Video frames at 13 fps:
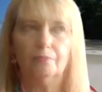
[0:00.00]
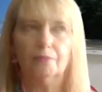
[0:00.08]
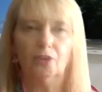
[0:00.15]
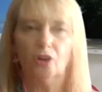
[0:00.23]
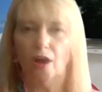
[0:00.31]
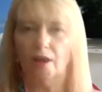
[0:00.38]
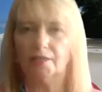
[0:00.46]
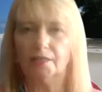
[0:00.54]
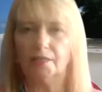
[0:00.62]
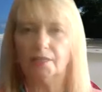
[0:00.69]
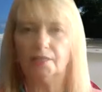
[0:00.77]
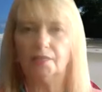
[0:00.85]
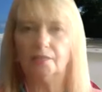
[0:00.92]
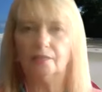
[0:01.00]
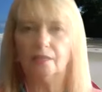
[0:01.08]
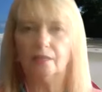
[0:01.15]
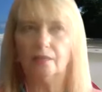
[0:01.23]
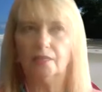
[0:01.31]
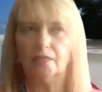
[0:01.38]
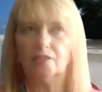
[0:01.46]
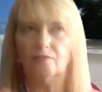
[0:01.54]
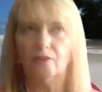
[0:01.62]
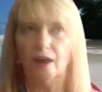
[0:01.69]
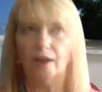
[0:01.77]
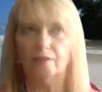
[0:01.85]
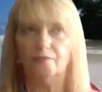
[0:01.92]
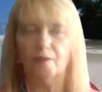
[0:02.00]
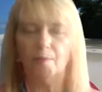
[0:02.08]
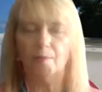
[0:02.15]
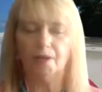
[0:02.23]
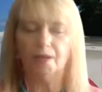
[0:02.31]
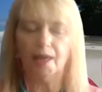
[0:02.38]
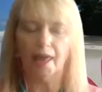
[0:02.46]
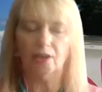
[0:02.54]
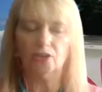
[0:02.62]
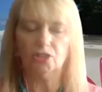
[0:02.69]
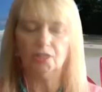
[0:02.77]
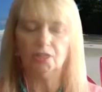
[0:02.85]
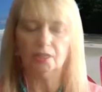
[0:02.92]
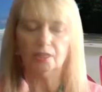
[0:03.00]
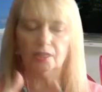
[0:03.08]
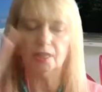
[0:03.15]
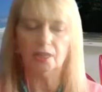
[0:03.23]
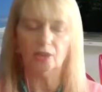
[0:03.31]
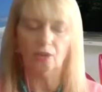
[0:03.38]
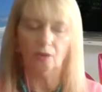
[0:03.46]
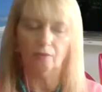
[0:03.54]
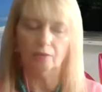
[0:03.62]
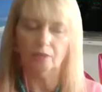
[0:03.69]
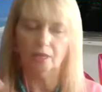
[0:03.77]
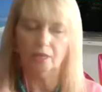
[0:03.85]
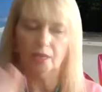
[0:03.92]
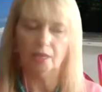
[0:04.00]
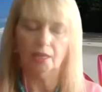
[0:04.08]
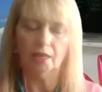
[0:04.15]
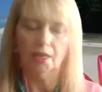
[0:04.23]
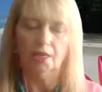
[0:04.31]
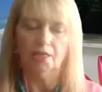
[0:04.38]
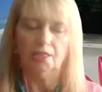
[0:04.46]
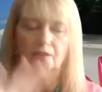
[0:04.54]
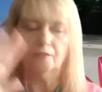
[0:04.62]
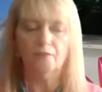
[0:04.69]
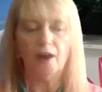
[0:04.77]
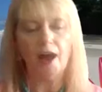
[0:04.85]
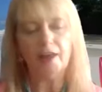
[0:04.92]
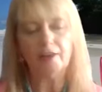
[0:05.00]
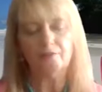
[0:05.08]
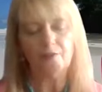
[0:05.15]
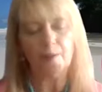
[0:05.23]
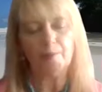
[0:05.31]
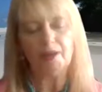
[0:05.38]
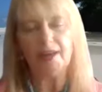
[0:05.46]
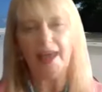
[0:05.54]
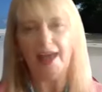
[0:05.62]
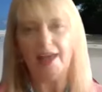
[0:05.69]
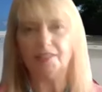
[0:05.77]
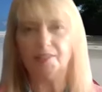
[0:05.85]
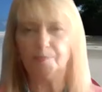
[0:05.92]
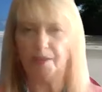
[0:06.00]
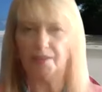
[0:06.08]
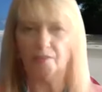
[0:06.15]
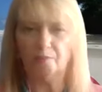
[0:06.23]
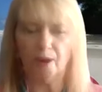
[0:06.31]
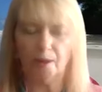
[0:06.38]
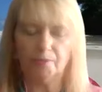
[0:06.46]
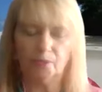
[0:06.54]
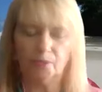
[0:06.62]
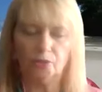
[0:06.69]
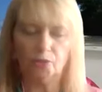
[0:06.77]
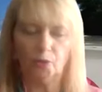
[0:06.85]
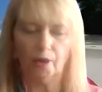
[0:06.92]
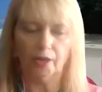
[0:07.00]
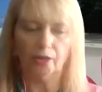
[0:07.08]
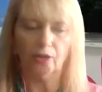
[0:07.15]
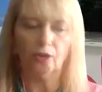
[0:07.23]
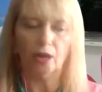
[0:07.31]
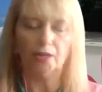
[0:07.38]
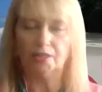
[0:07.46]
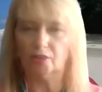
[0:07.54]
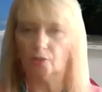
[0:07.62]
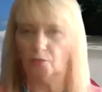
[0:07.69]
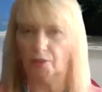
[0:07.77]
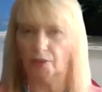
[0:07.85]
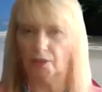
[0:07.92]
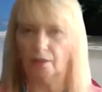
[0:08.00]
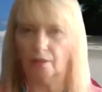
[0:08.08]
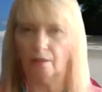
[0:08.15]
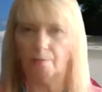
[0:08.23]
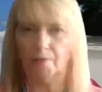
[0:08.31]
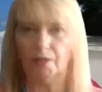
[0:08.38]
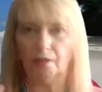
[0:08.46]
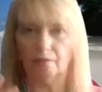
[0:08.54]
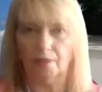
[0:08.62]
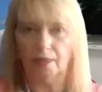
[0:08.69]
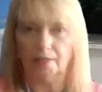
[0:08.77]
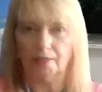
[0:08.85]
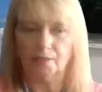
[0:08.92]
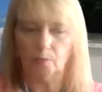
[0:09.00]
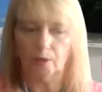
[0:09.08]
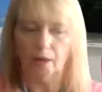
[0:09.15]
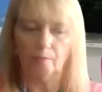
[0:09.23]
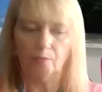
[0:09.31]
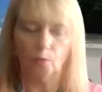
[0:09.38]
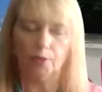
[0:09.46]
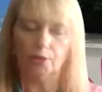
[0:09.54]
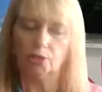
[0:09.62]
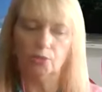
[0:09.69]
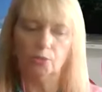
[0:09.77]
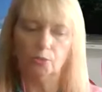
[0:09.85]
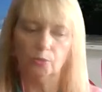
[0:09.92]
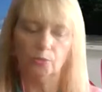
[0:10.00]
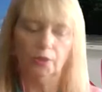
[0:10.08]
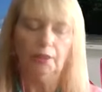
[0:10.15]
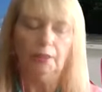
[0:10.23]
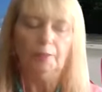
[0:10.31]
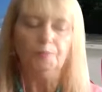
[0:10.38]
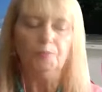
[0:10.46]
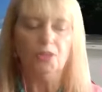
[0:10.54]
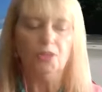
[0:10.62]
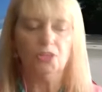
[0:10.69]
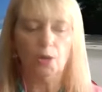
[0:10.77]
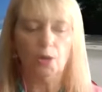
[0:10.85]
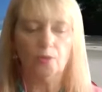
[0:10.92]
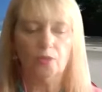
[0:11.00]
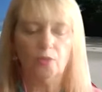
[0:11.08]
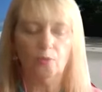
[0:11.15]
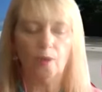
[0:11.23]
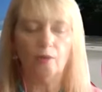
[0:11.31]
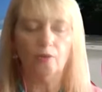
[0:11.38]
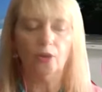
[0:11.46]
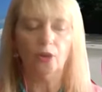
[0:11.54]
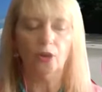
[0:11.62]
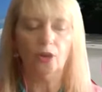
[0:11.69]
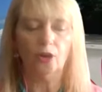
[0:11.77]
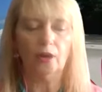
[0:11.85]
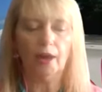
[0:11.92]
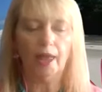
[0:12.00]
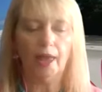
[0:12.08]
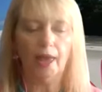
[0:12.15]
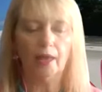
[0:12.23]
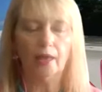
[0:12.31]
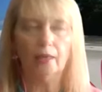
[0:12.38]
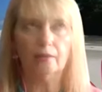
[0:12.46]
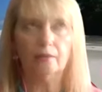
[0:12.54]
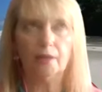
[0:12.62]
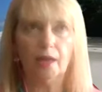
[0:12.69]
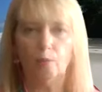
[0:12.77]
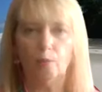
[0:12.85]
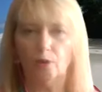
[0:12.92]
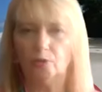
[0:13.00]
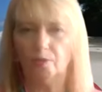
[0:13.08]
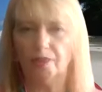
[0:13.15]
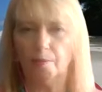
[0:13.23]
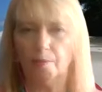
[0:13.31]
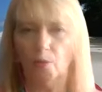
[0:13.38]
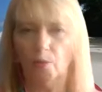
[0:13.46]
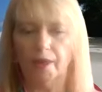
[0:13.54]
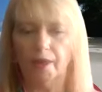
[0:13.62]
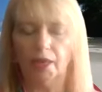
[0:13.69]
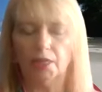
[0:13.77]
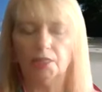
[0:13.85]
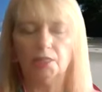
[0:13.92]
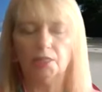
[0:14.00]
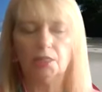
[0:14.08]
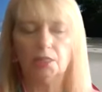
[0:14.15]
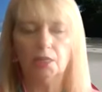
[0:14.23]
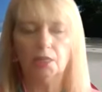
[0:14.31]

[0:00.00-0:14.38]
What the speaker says: the goddesses, the divine feminine energy, the divine feminine aspect of prime source creator, Goddess Sophia. That's what I'm going to share with you around her. And I worked with them all weekend.